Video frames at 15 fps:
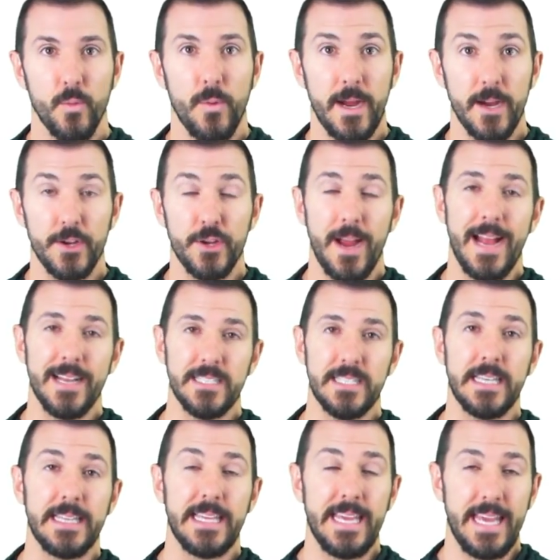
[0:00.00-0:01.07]
where you're
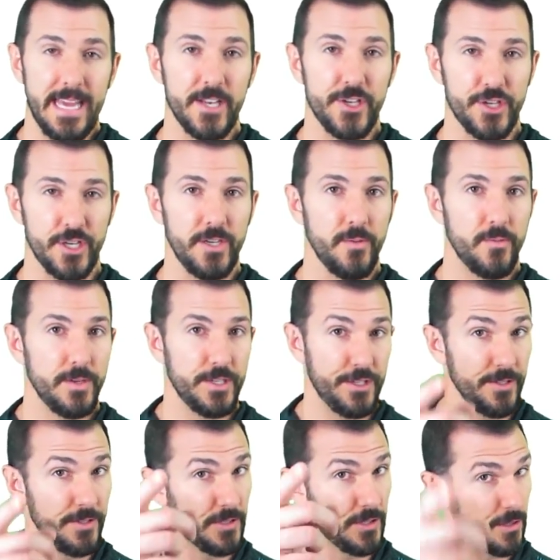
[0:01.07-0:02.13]
asking the engine, which
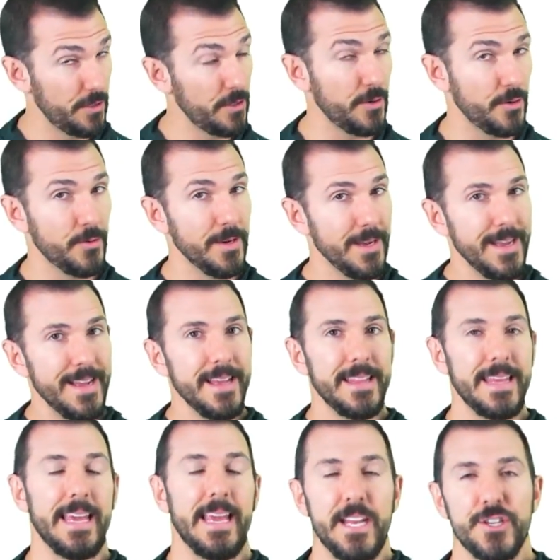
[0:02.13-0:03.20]
is you,
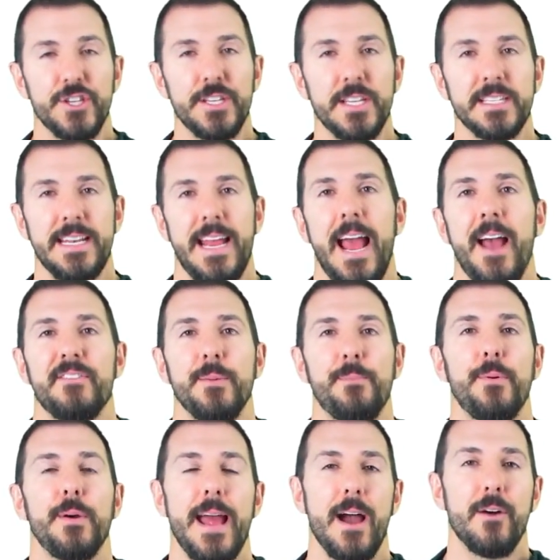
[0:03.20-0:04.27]
the engine doesn't have to
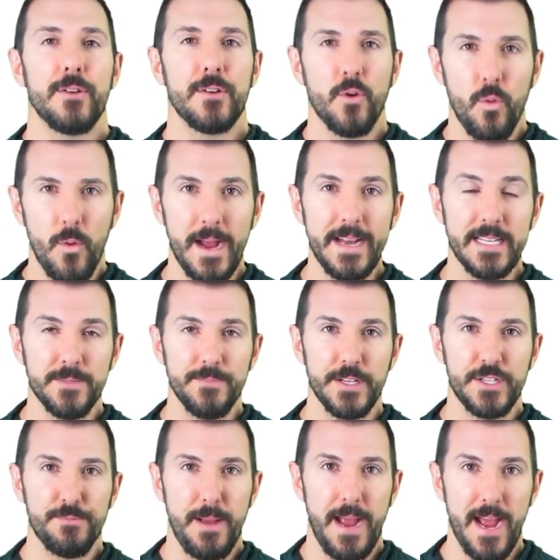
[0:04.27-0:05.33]
put out quite as
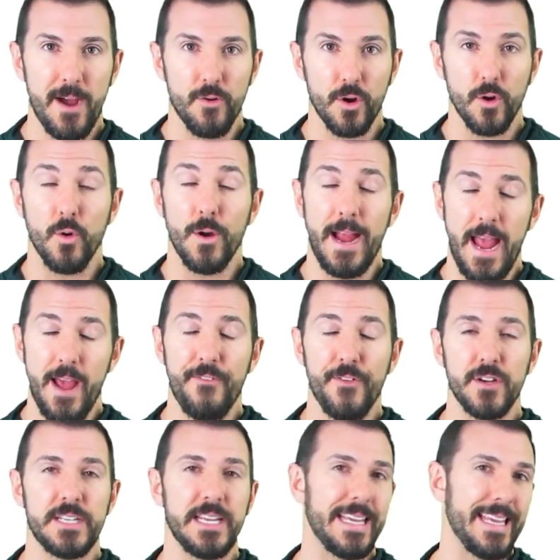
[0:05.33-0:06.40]
much power or
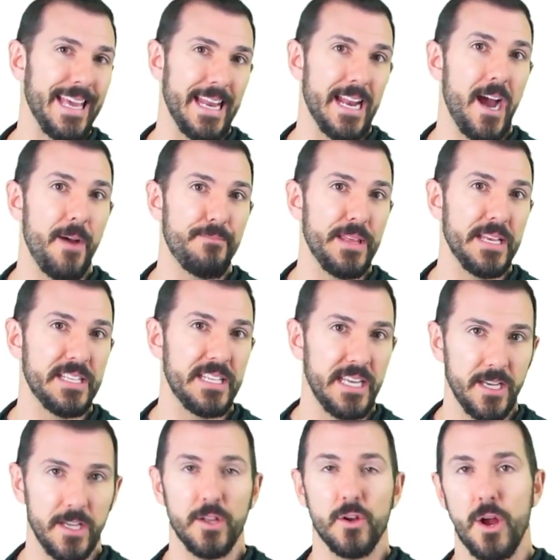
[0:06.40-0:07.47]
effort to get up this
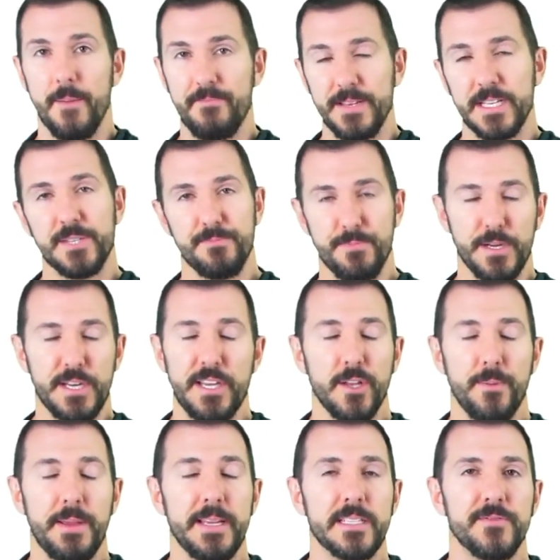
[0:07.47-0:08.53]
hill or up this
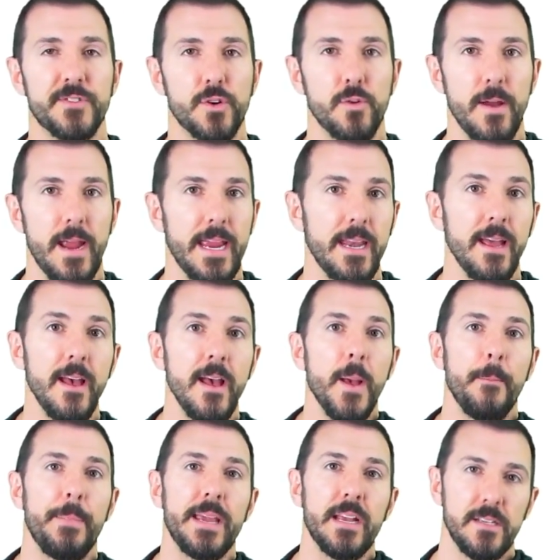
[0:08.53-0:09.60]
particular piece of terrain
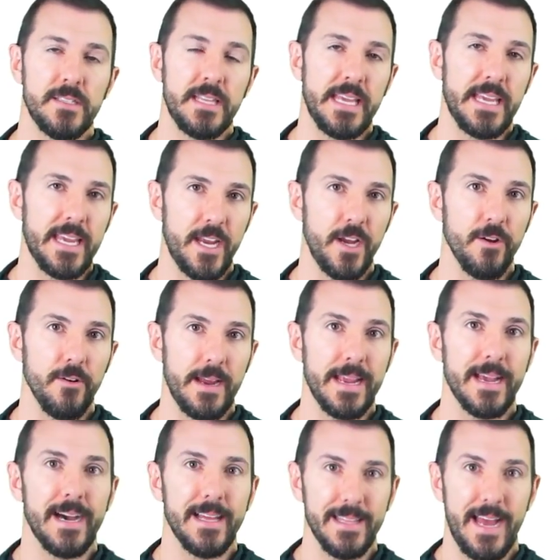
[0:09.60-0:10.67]
because the
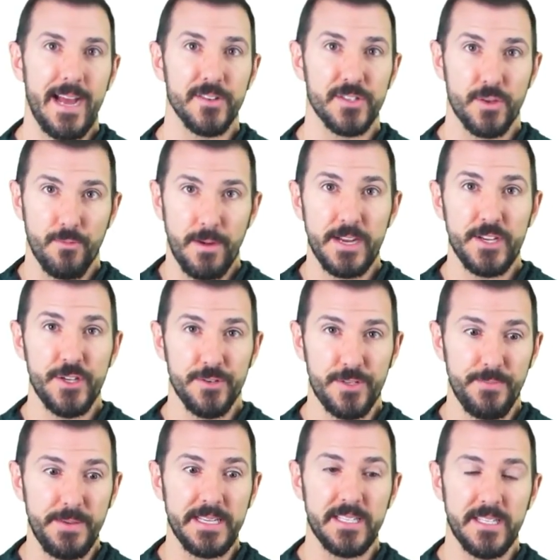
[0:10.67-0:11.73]
gearing allows the ratio
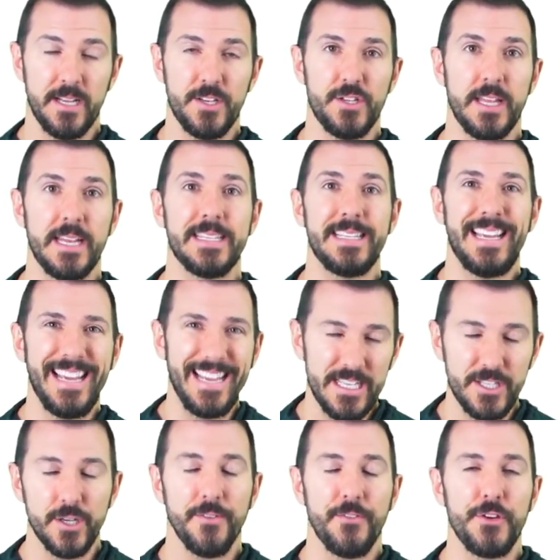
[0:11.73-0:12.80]
to be such that it's
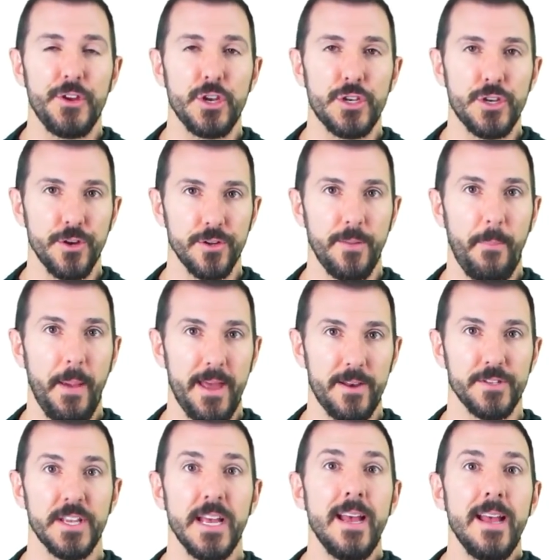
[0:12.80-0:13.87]
easier for you to turn the
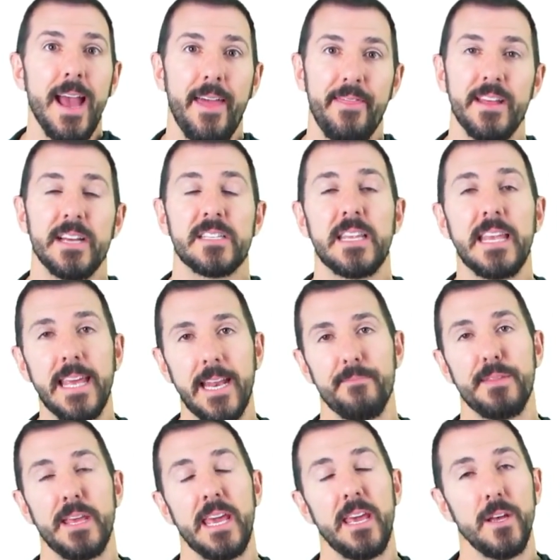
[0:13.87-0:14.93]
pedals and thus get
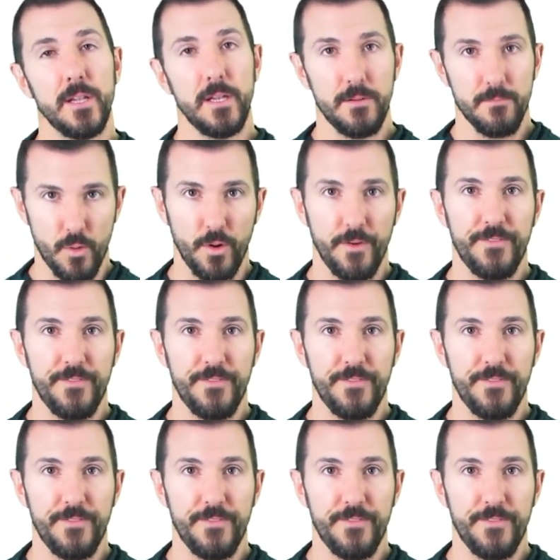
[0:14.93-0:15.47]
up the hill more